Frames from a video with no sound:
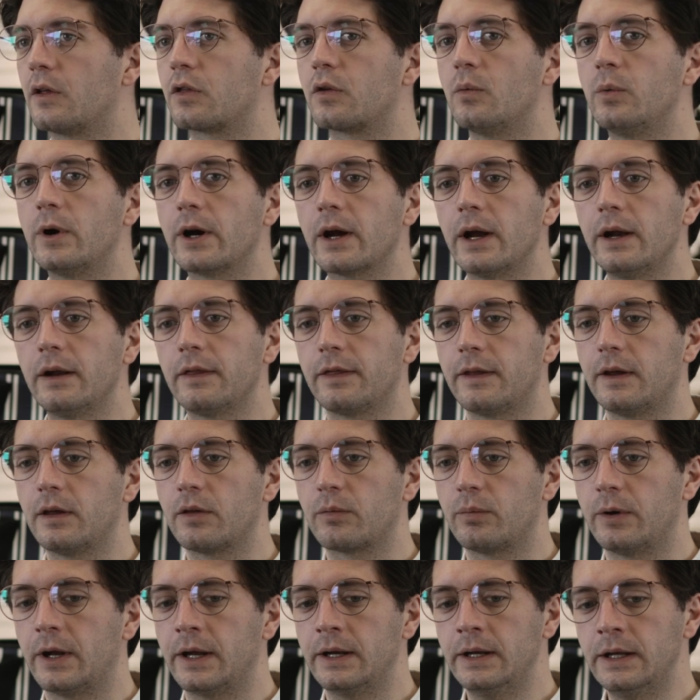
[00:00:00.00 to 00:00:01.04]
So, what kind of
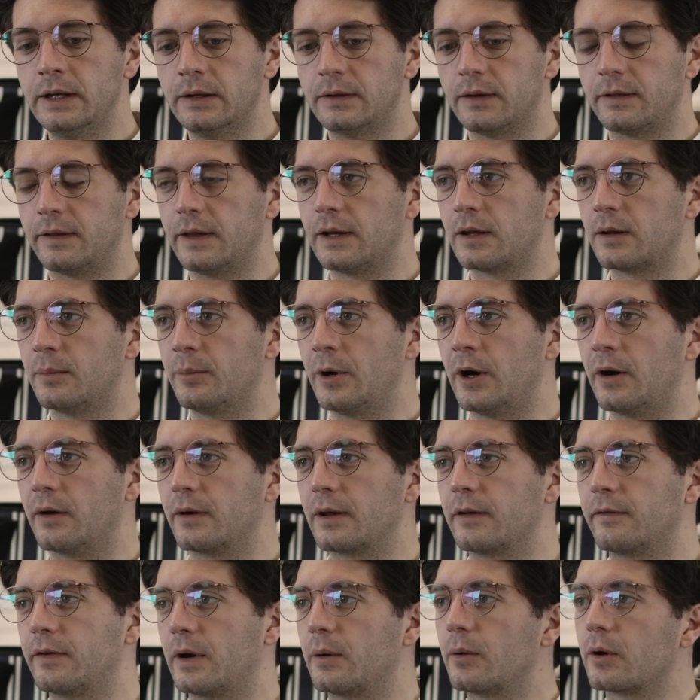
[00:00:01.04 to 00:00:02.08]
things would I need to think
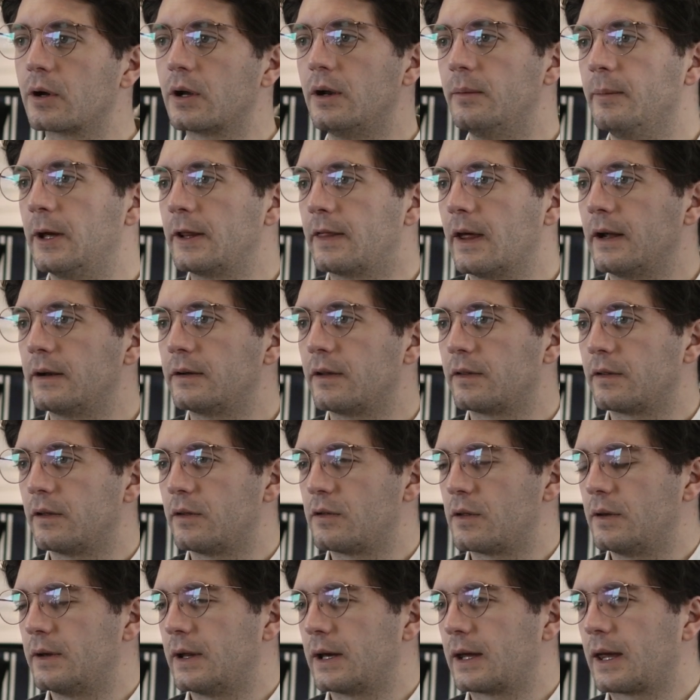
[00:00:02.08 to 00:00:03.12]
about if I were going to make that
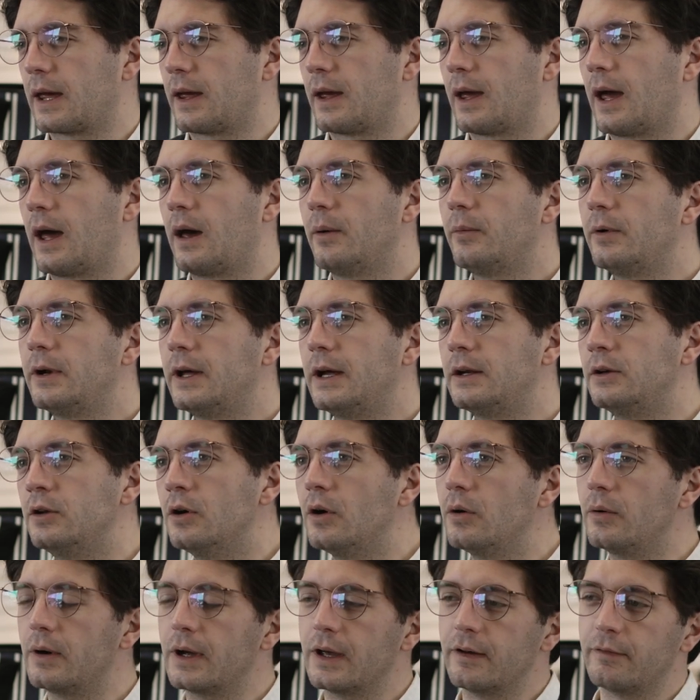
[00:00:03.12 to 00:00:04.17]
decision? Like, how would I
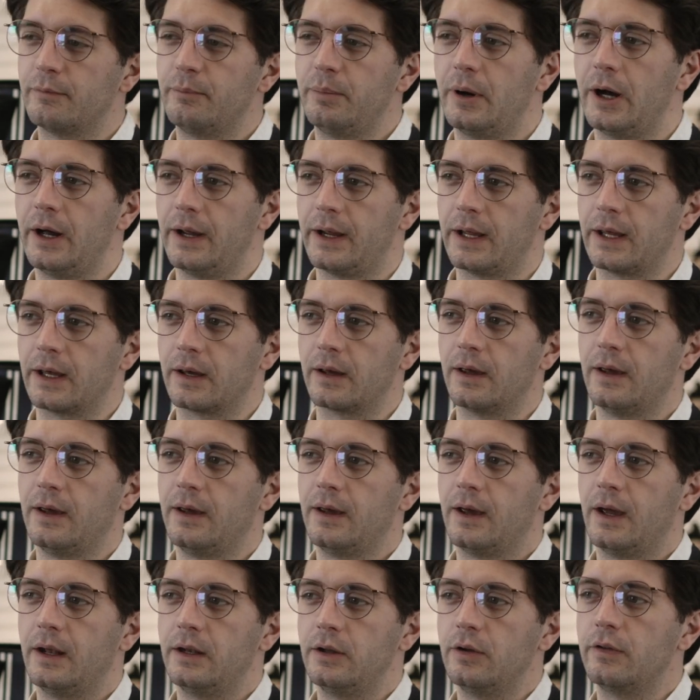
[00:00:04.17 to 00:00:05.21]
know if buying
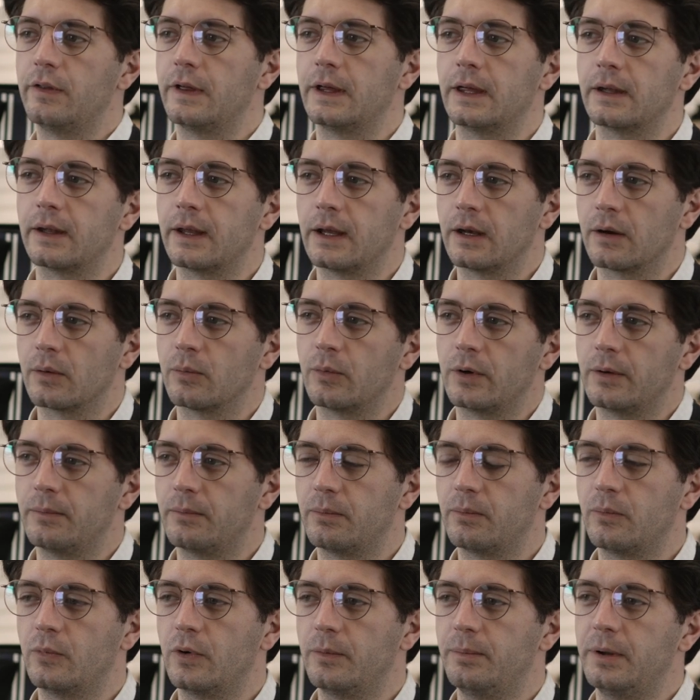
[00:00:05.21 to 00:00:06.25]
and using it later
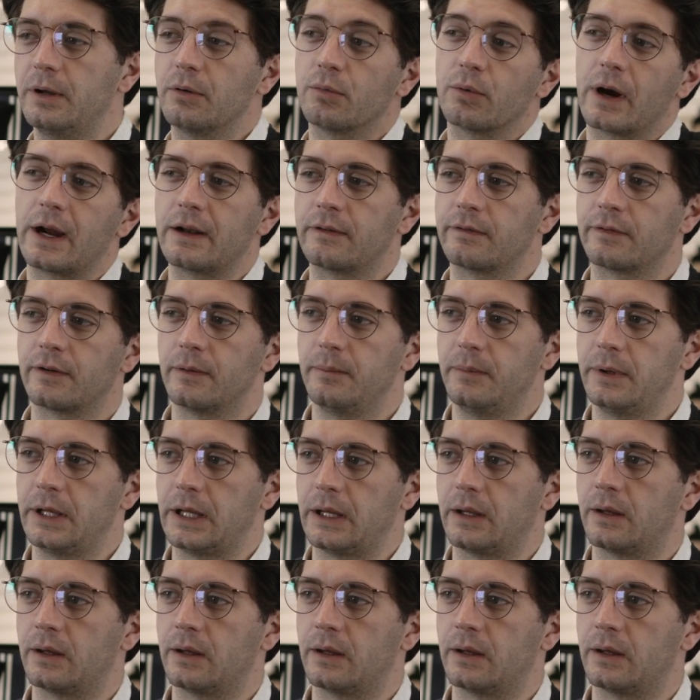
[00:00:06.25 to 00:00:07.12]
would, would be right for me?